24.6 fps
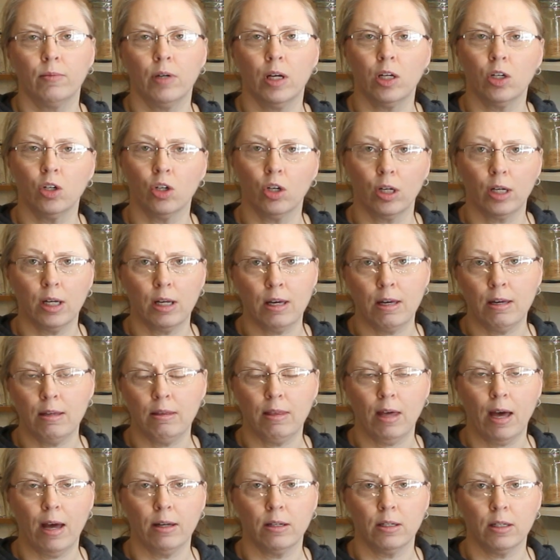and you're going to
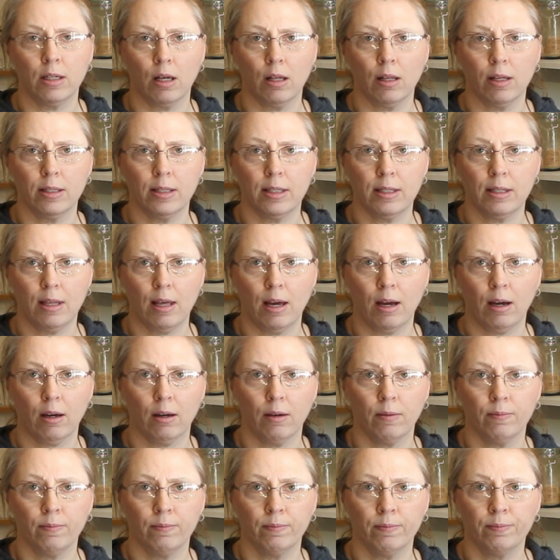heat that until it's thick.
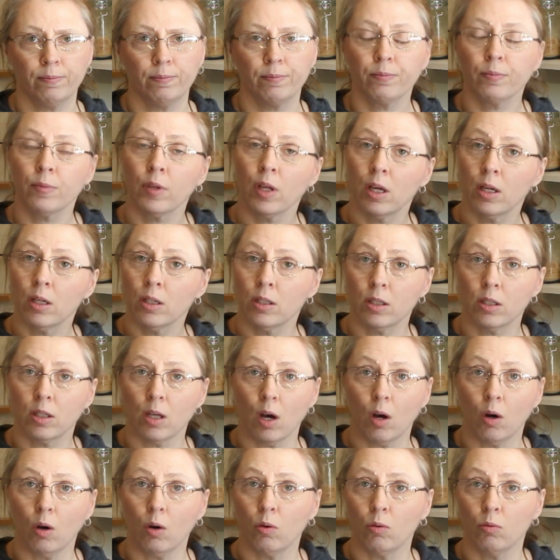
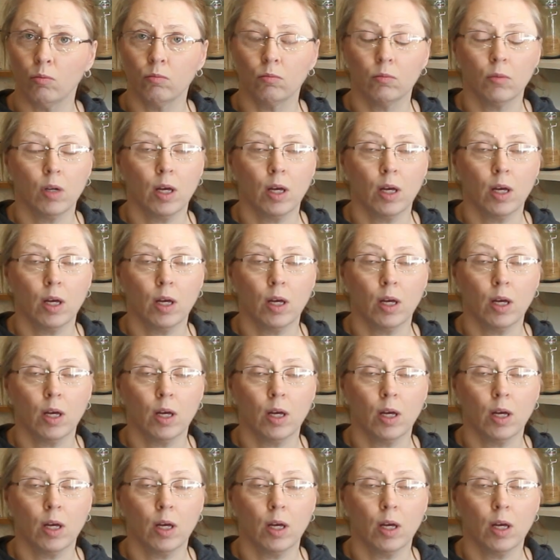So